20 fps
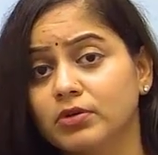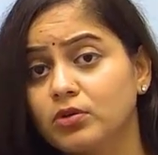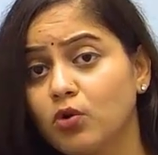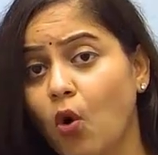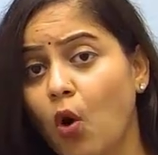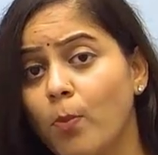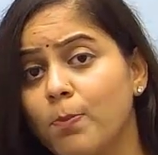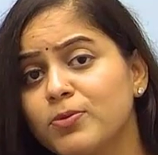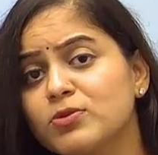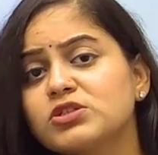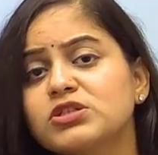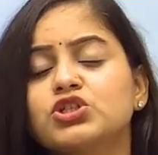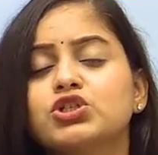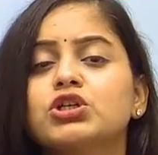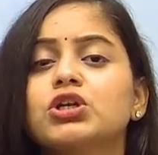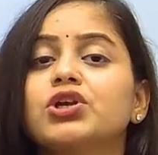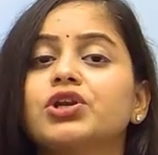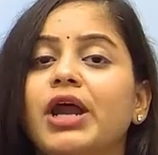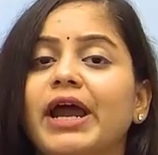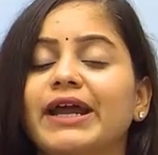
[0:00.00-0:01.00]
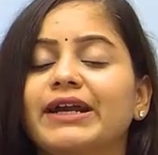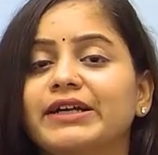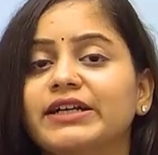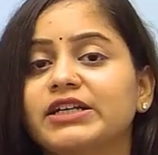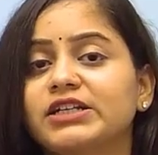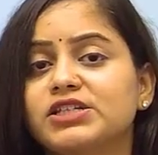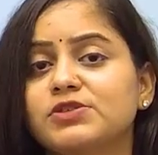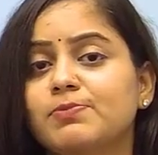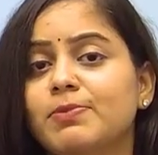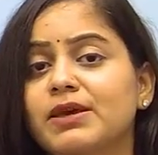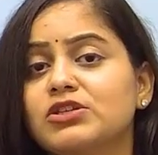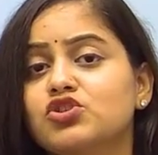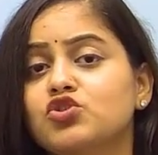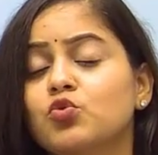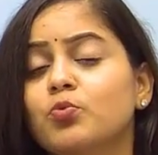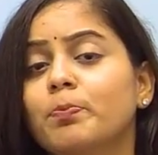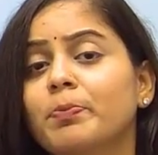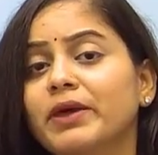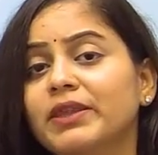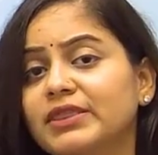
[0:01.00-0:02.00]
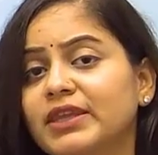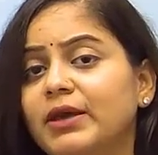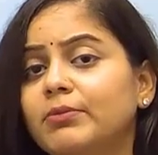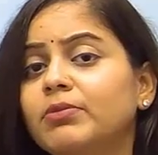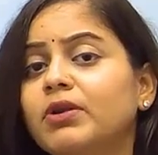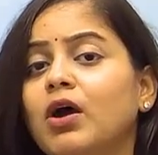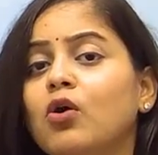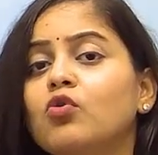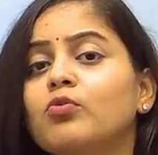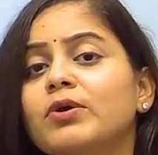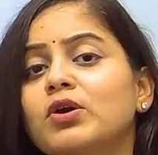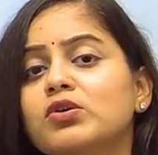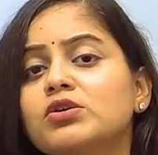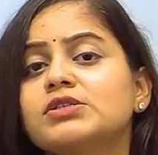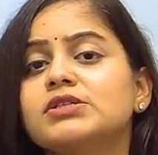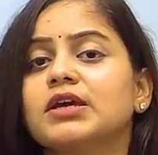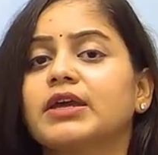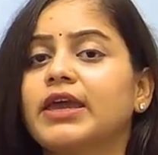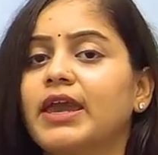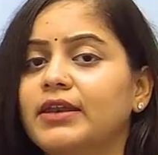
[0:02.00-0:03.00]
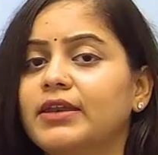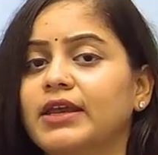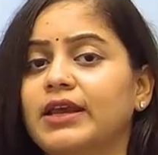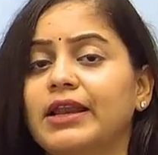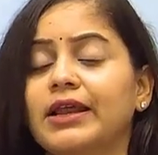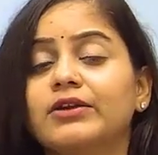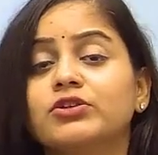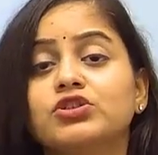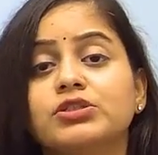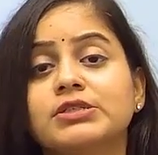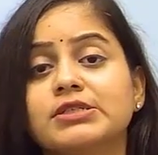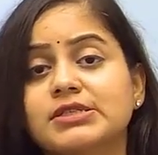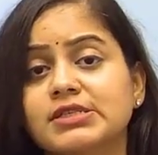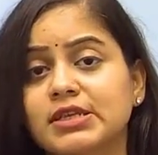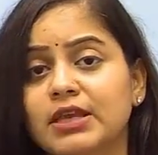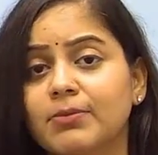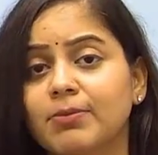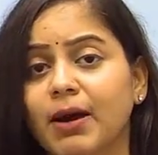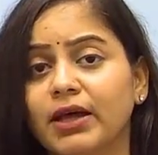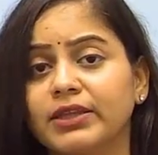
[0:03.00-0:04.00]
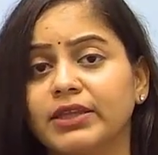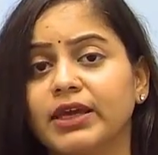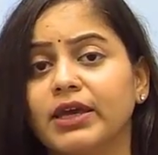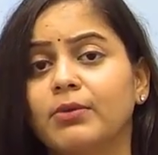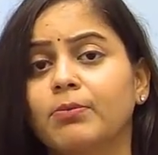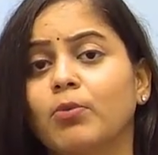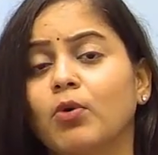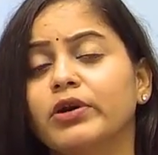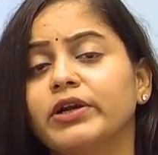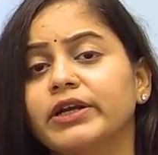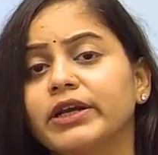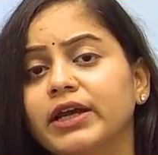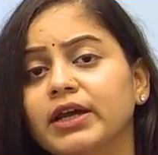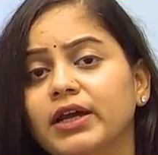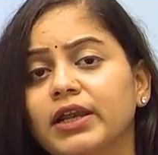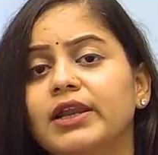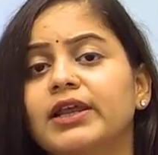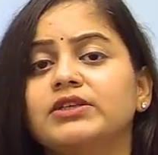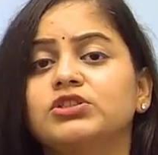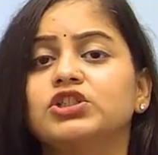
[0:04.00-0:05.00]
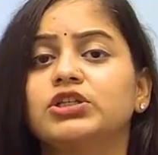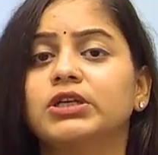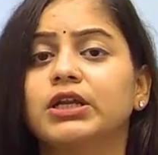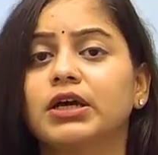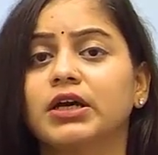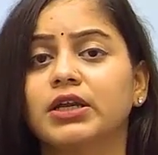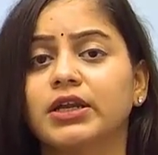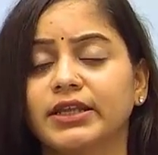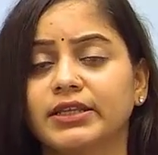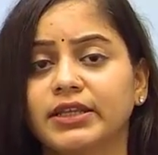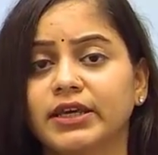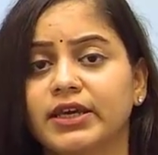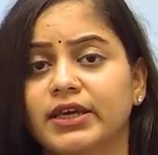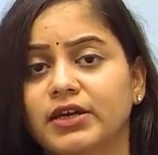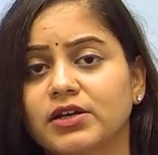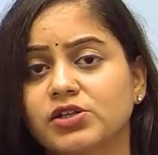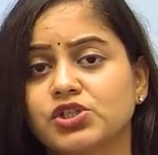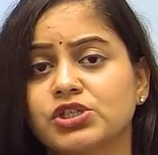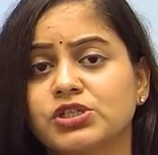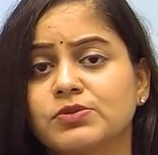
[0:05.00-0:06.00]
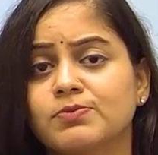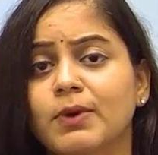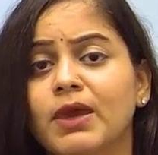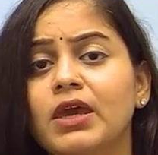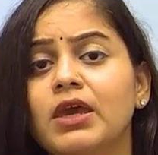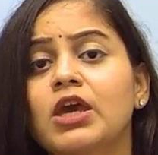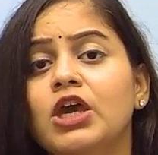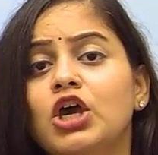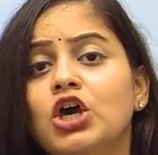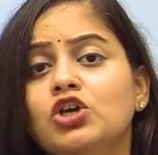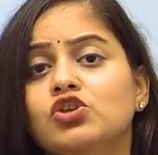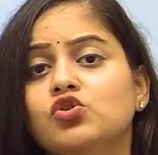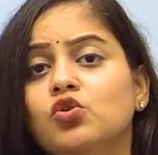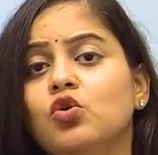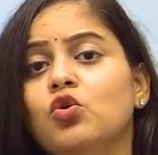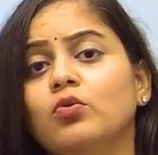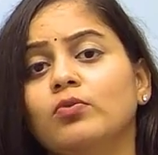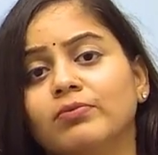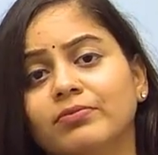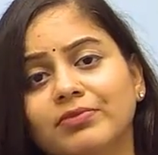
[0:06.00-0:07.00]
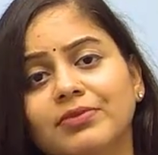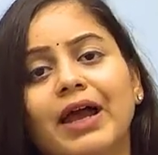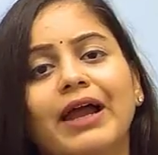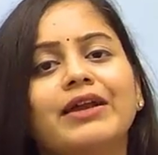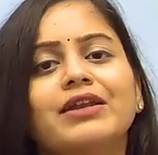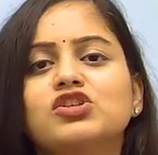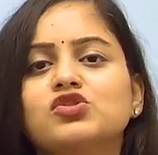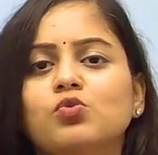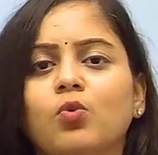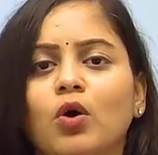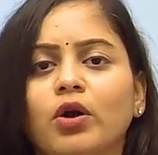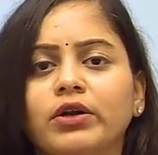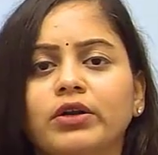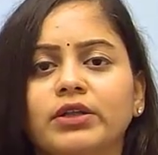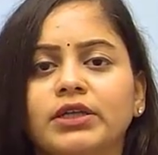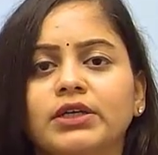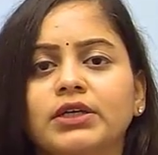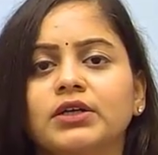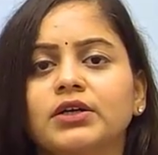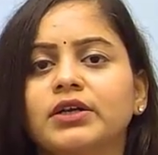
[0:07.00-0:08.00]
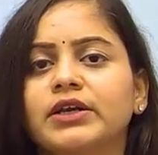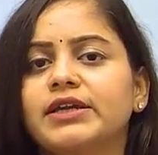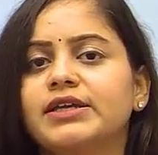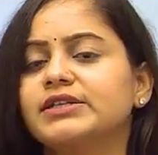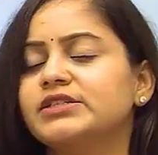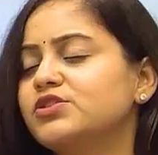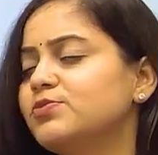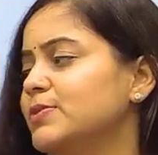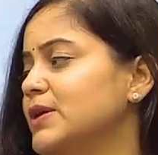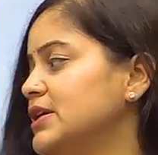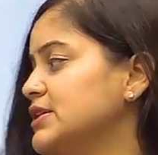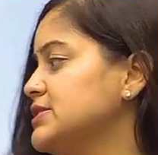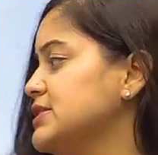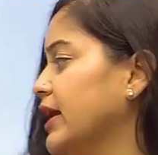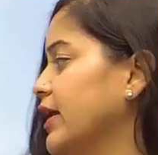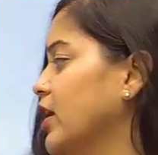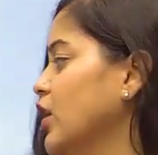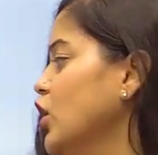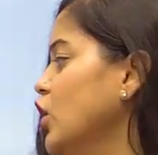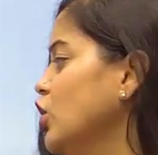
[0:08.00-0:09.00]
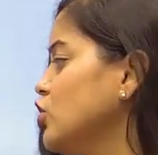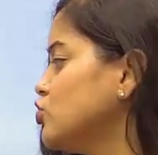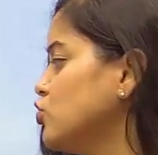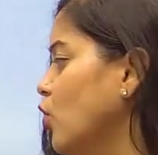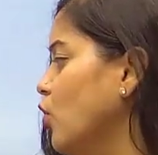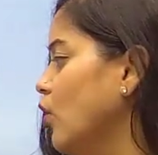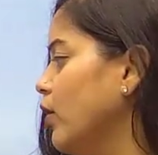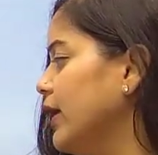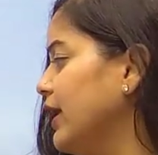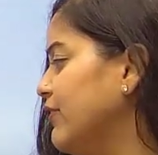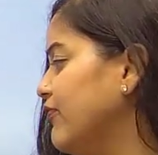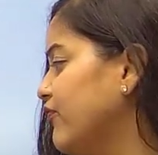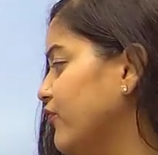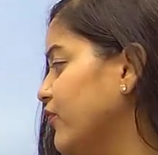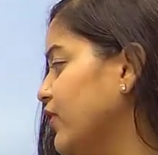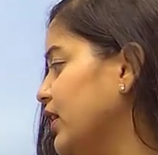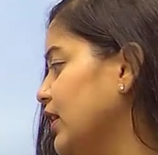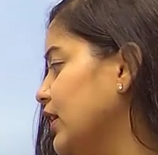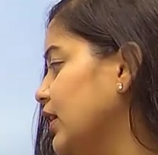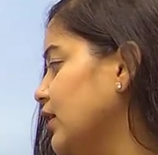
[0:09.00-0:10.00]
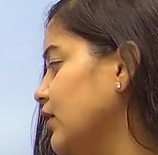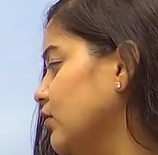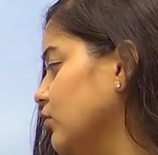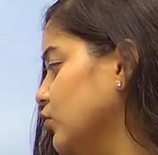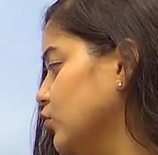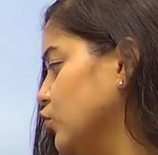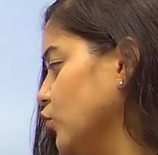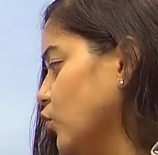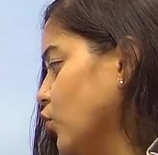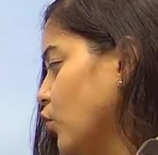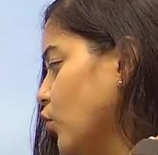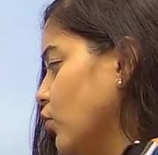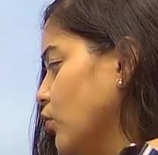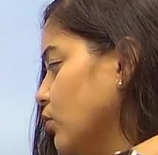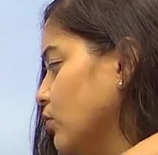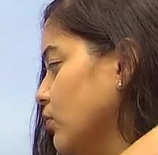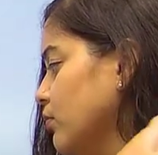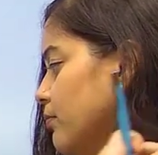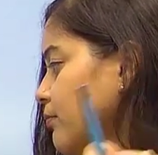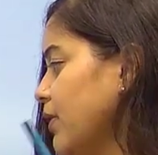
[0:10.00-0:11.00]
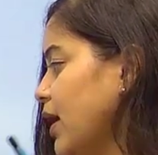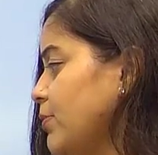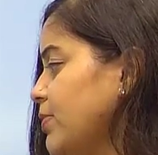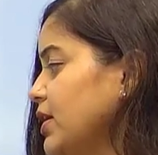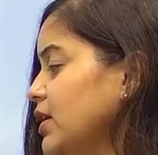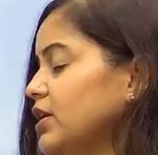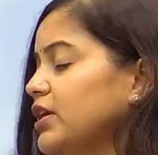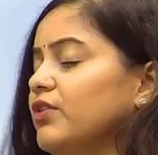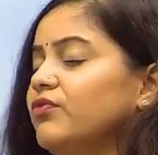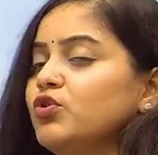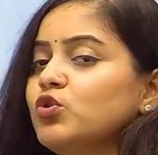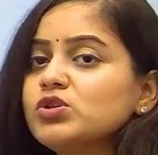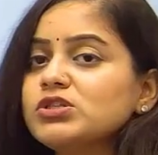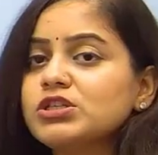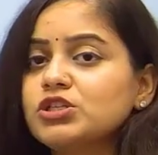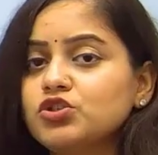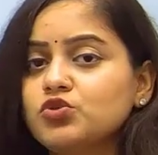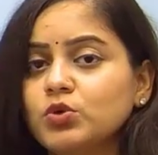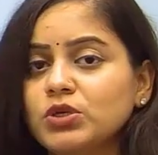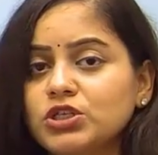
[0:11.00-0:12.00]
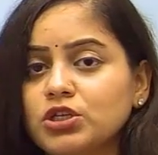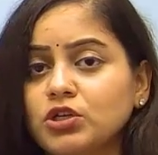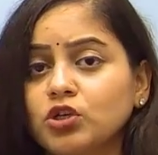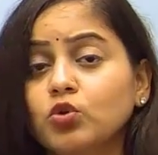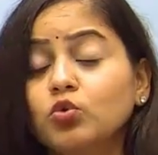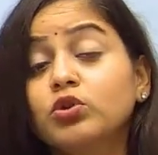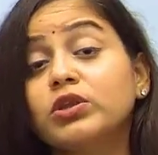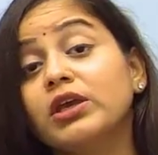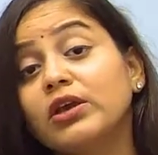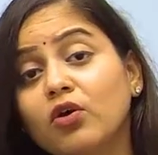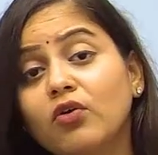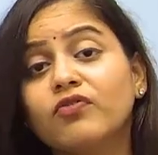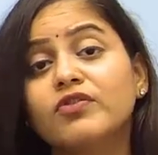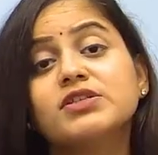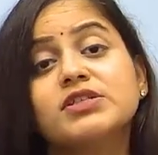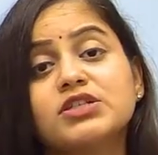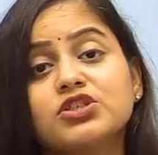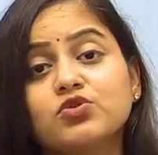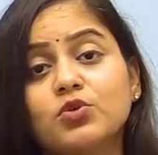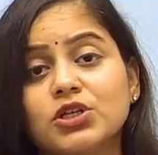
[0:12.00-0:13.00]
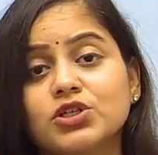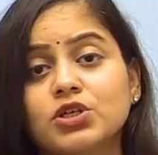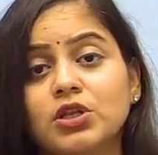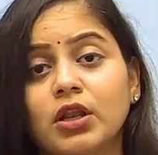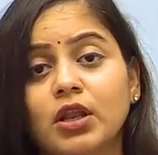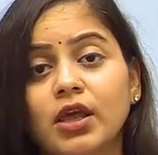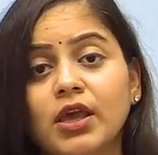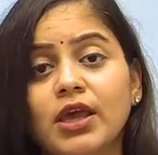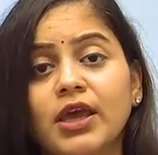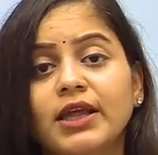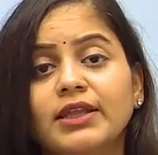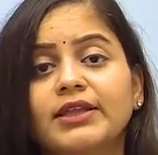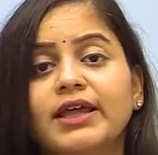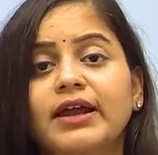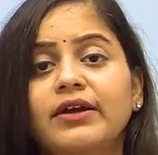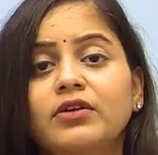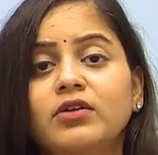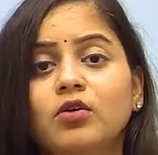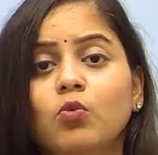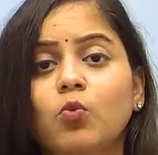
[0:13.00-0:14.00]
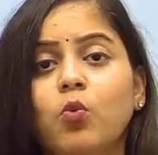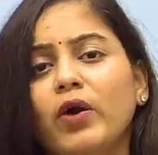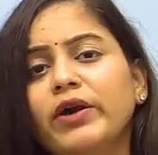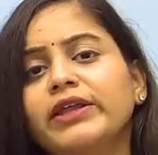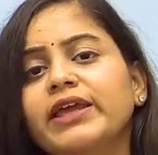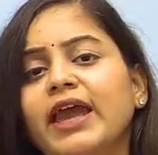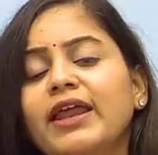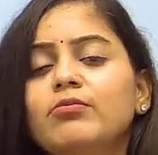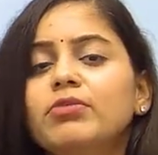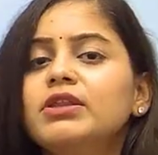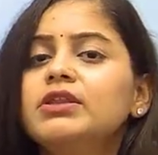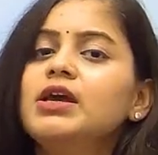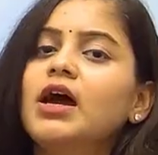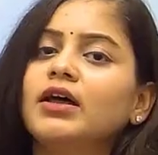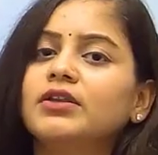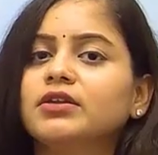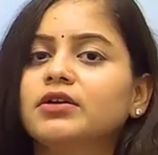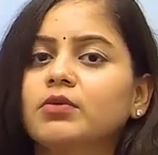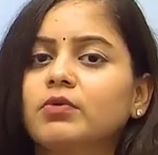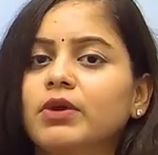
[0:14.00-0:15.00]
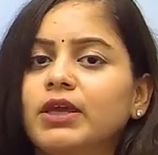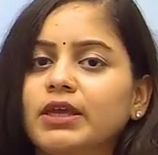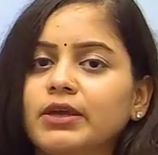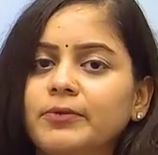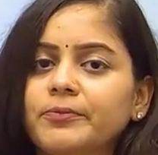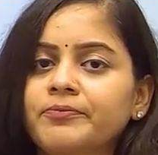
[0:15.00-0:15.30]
opposition tried its best to pin them down because again elections ki baat hai political agenda rehta hai har cheez mein so that is what here it's being said so if we you know maybe give you a situation you think of a situation that what can be the other way